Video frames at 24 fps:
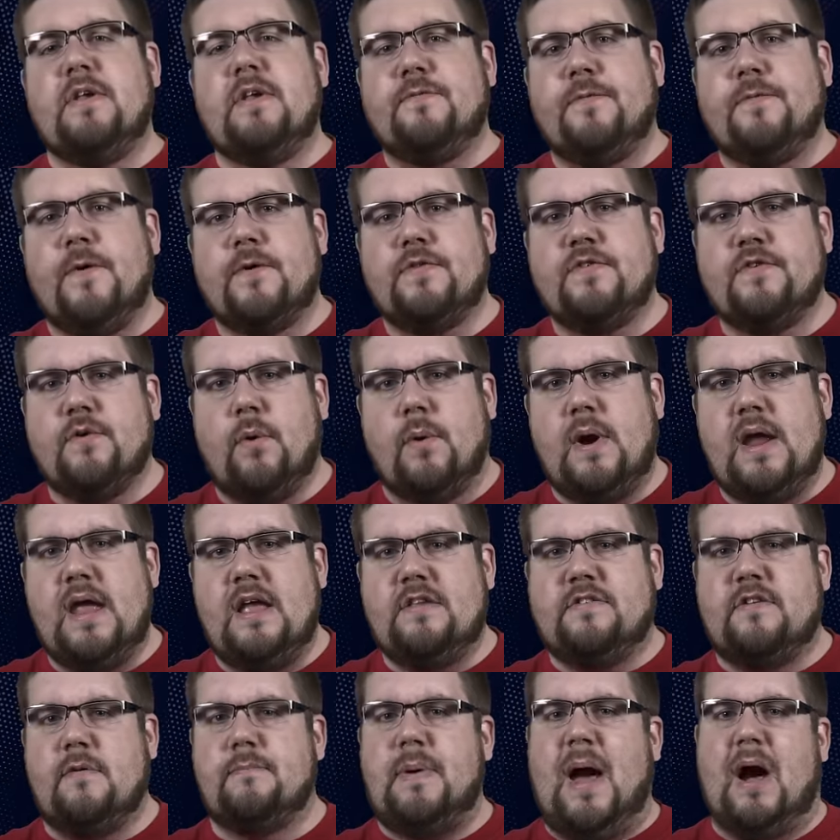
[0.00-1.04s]
week's first story
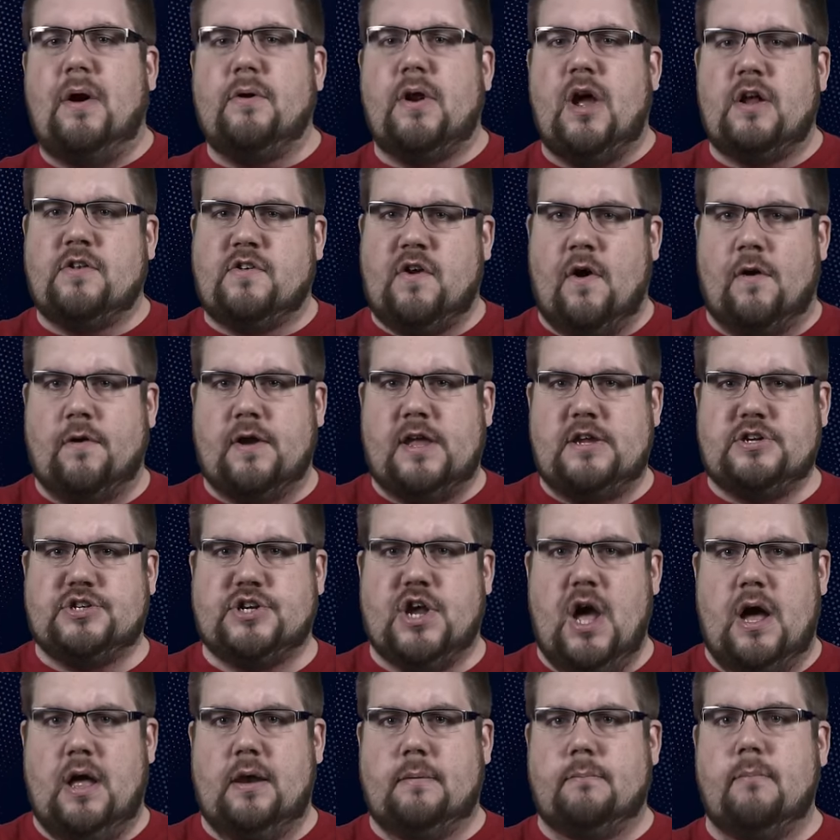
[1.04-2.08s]
is about a Turkish
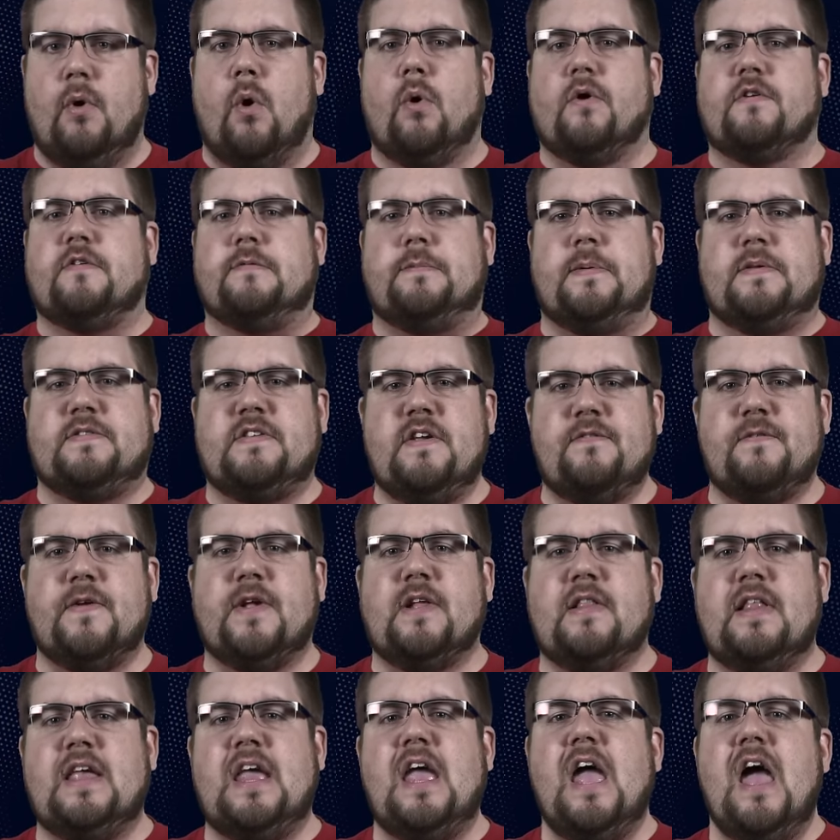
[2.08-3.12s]
gun, more
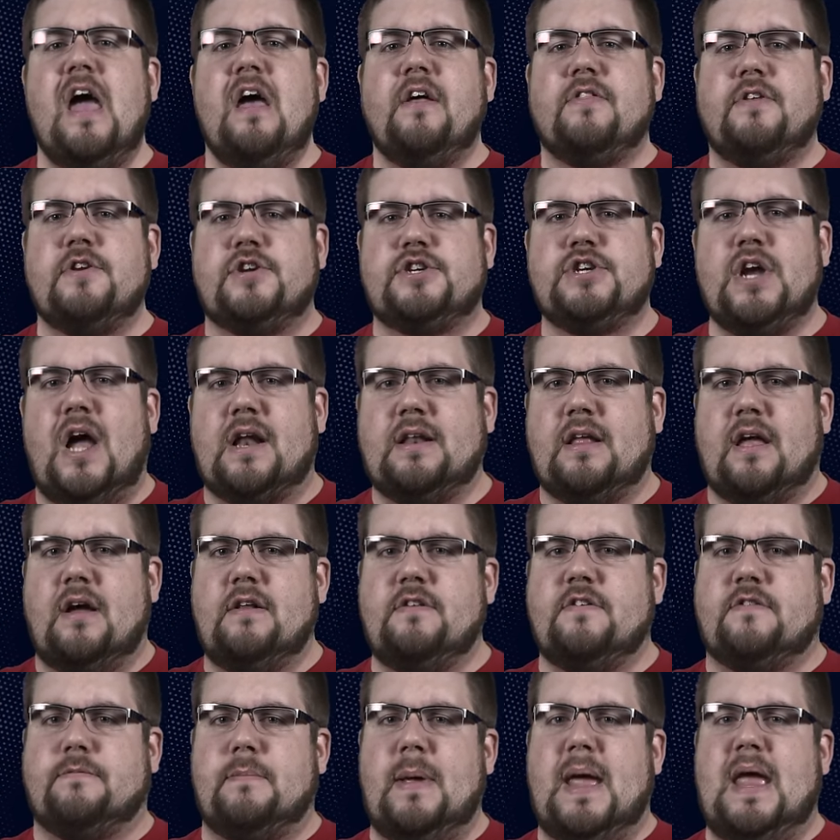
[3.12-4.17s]
specifically, the
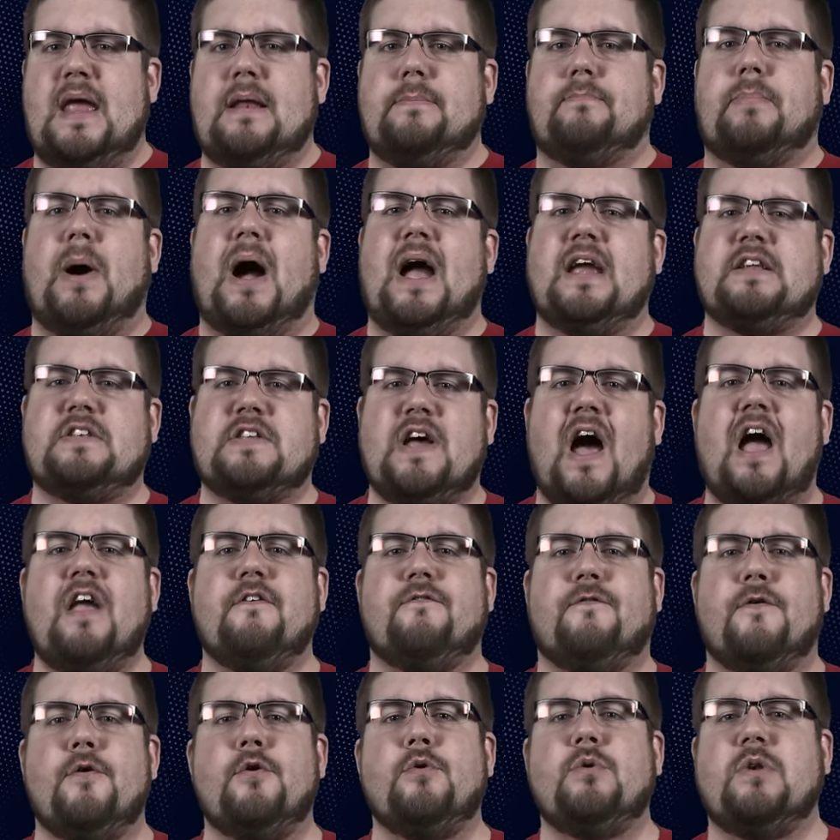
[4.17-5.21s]
shotguns made by
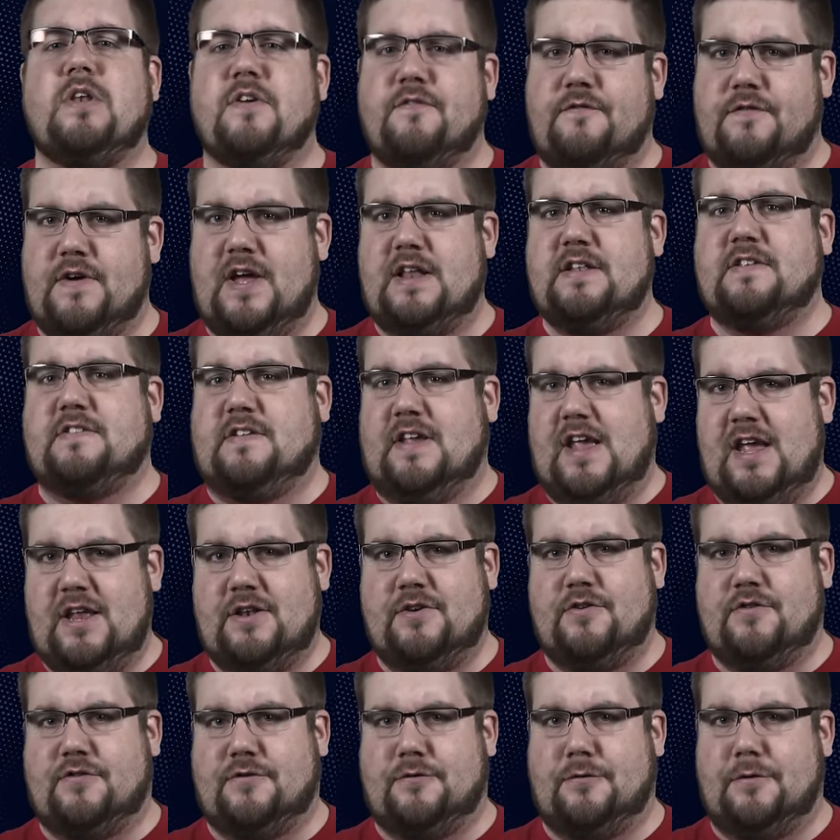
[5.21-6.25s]
Typhoon Defense
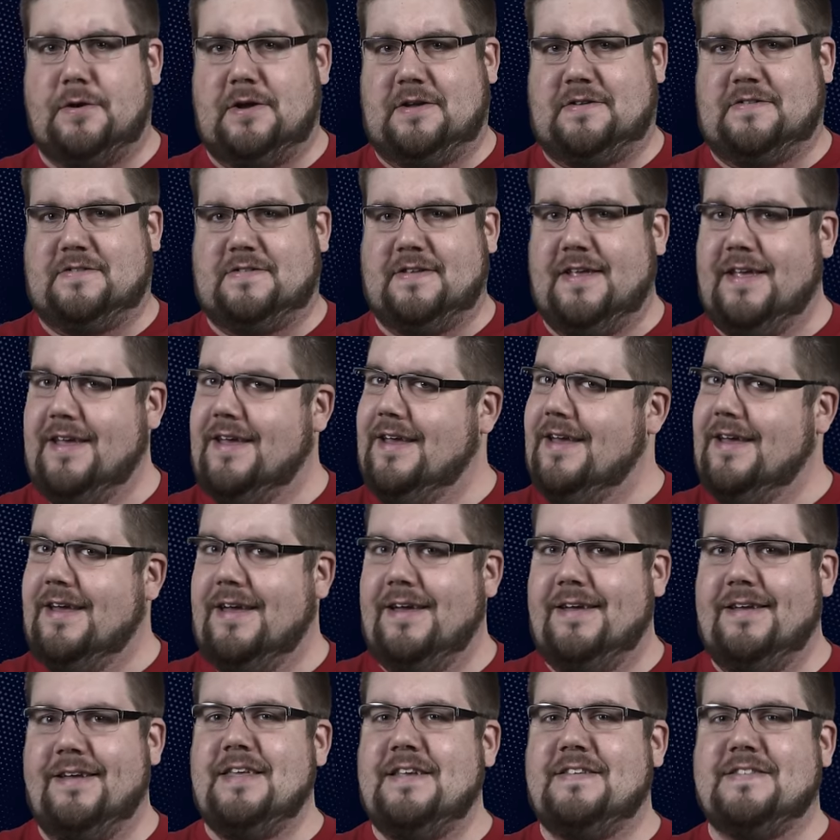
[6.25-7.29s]
Industries.
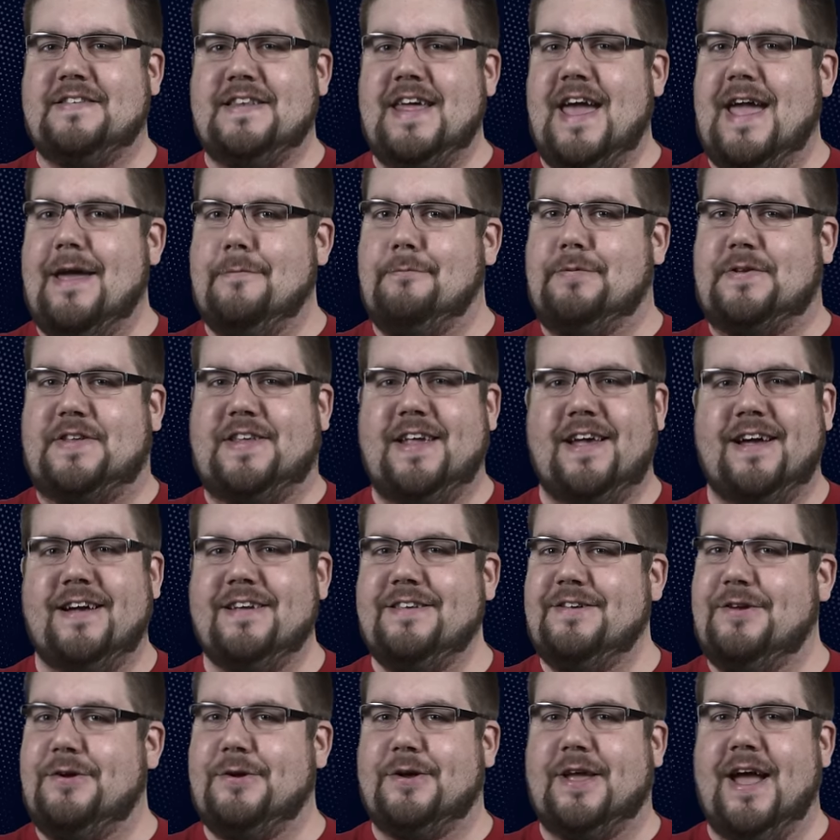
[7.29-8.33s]
These names,
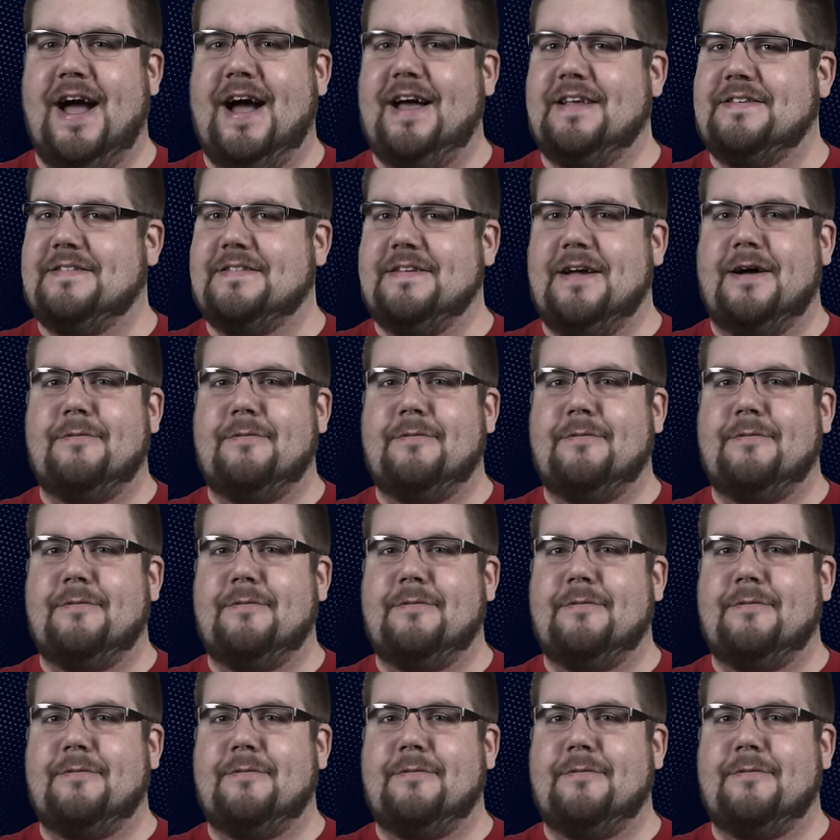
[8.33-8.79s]
you guys,